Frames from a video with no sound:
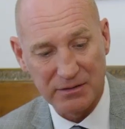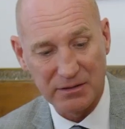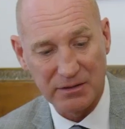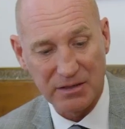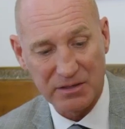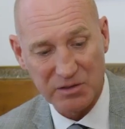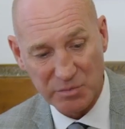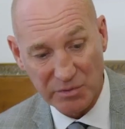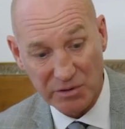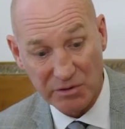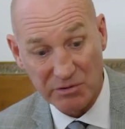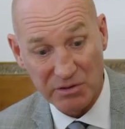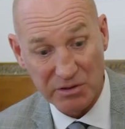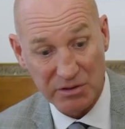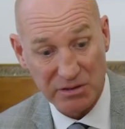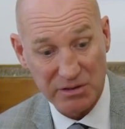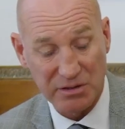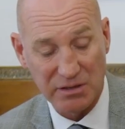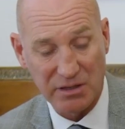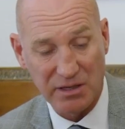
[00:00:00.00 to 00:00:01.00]
the
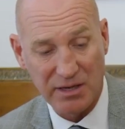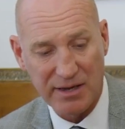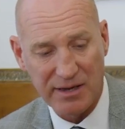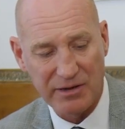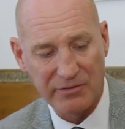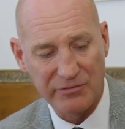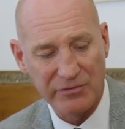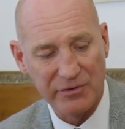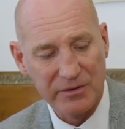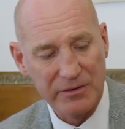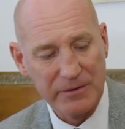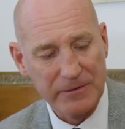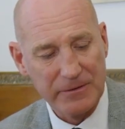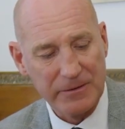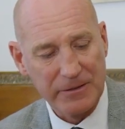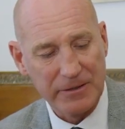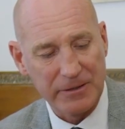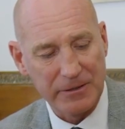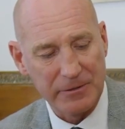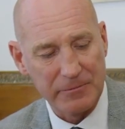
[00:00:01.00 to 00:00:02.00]
experience that you have.
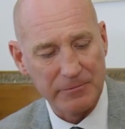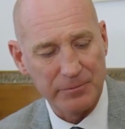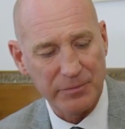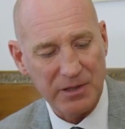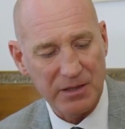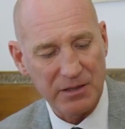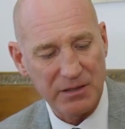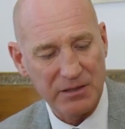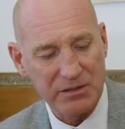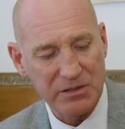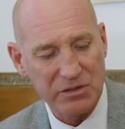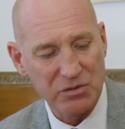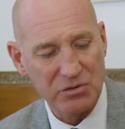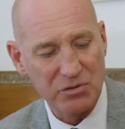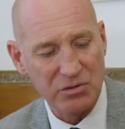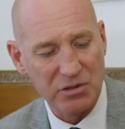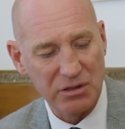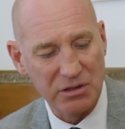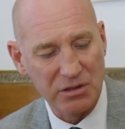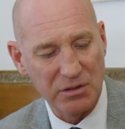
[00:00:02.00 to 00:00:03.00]
Um, I'd like to
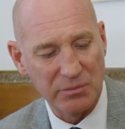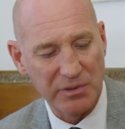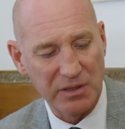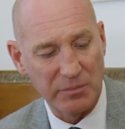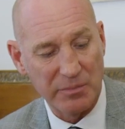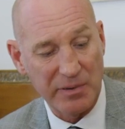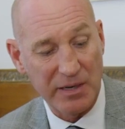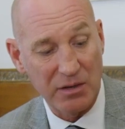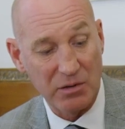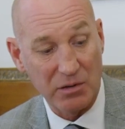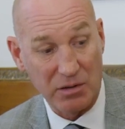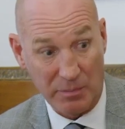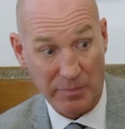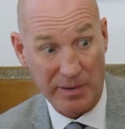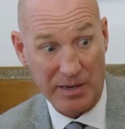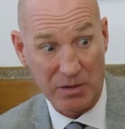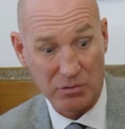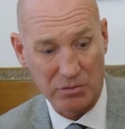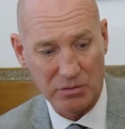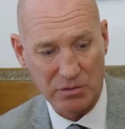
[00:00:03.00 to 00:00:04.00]
talk a little bit about
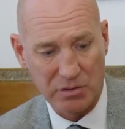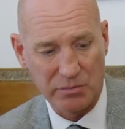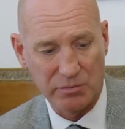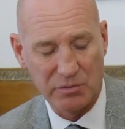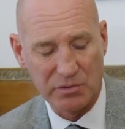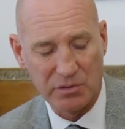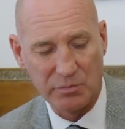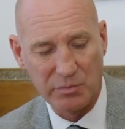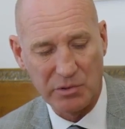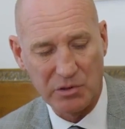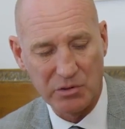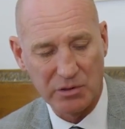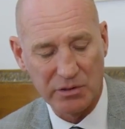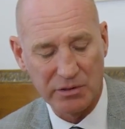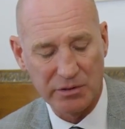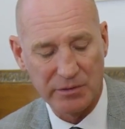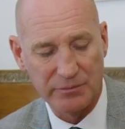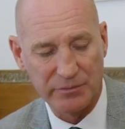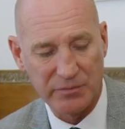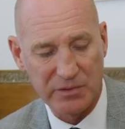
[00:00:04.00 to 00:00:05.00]
about the
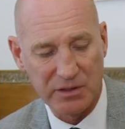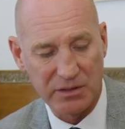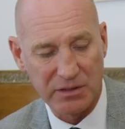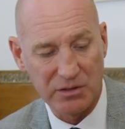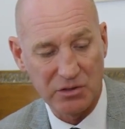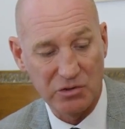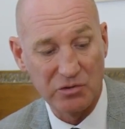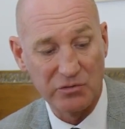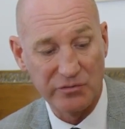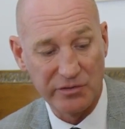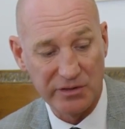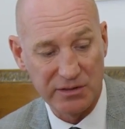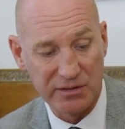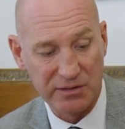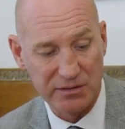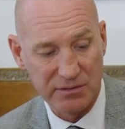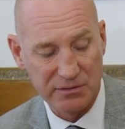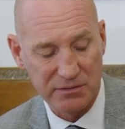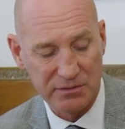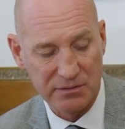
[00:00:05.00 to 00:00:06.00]
the, um, the
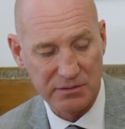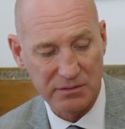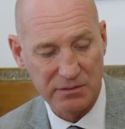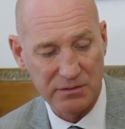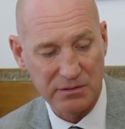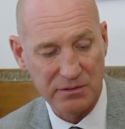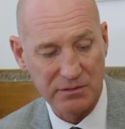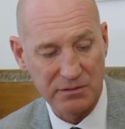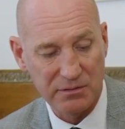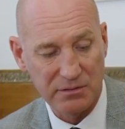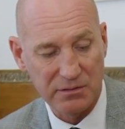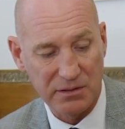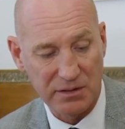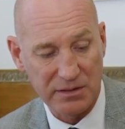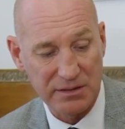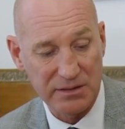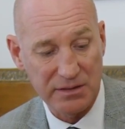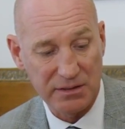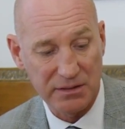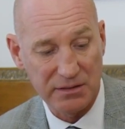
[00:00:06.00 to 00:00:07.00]
COVID uh,
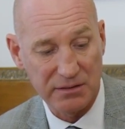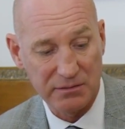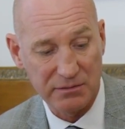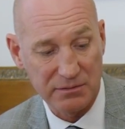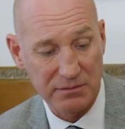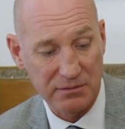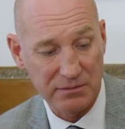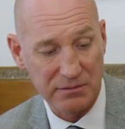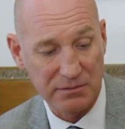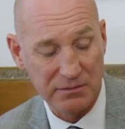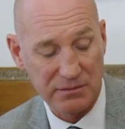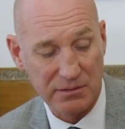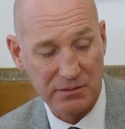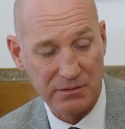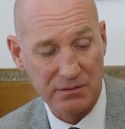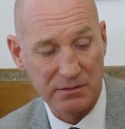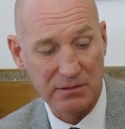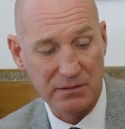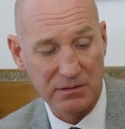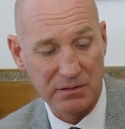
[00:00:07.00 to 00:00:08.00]
nineteen mm.
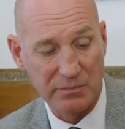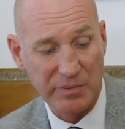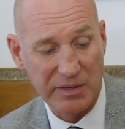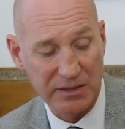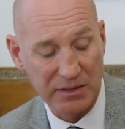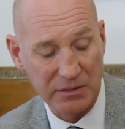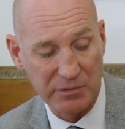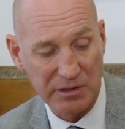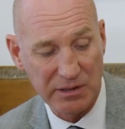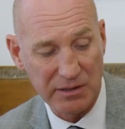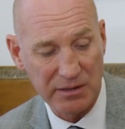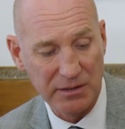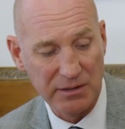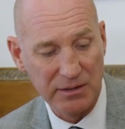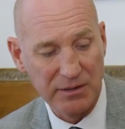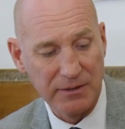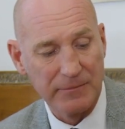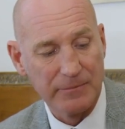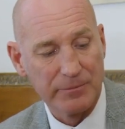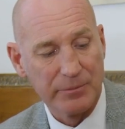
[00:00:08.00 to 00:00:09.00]
and, and the pandemic.
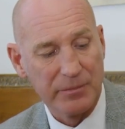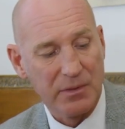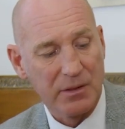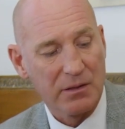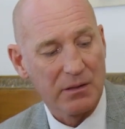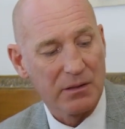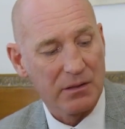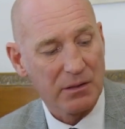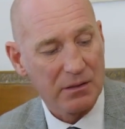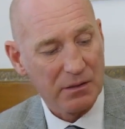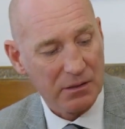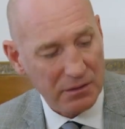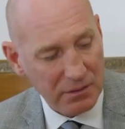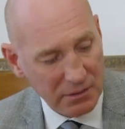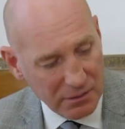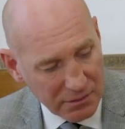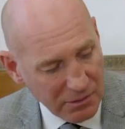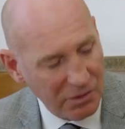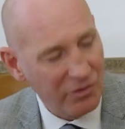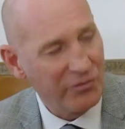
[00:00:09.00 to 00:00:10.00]

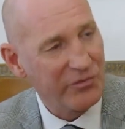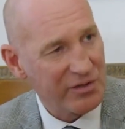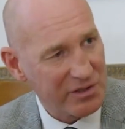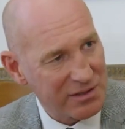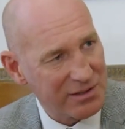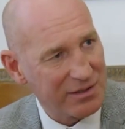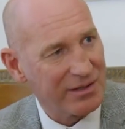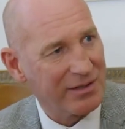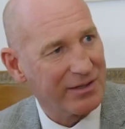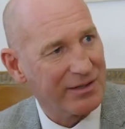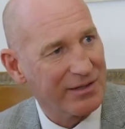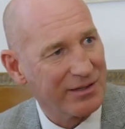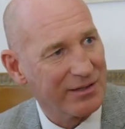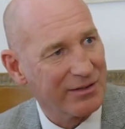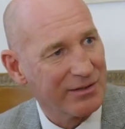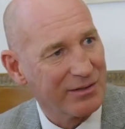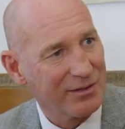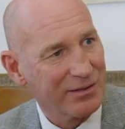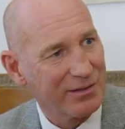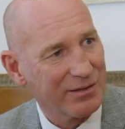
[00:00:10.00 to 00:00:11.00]
Obviously,
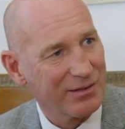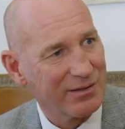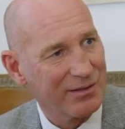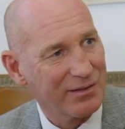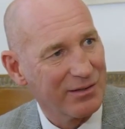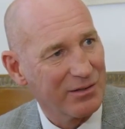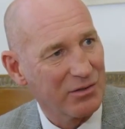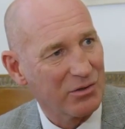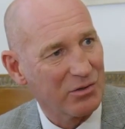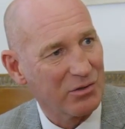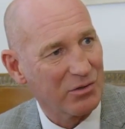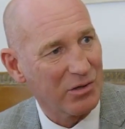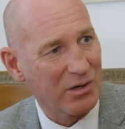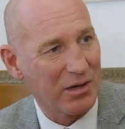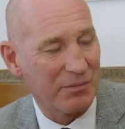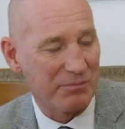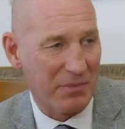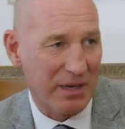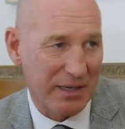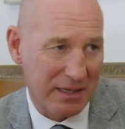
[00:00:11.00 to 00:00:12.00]
you
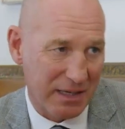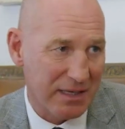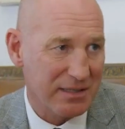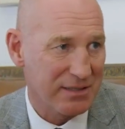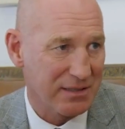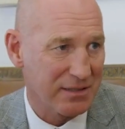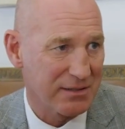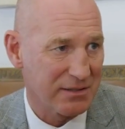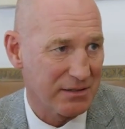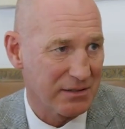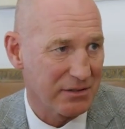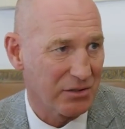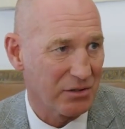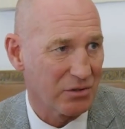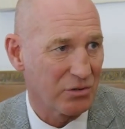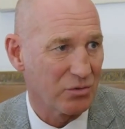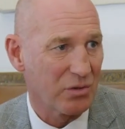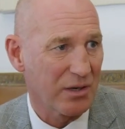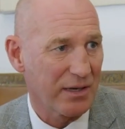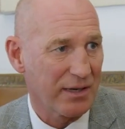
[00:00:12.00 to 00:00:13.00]
my guess is that
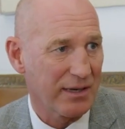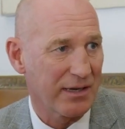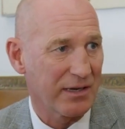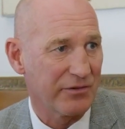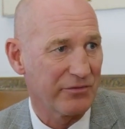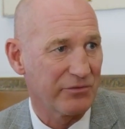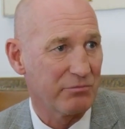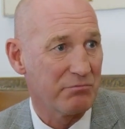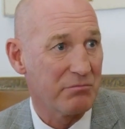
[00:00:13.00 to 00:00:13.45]
you have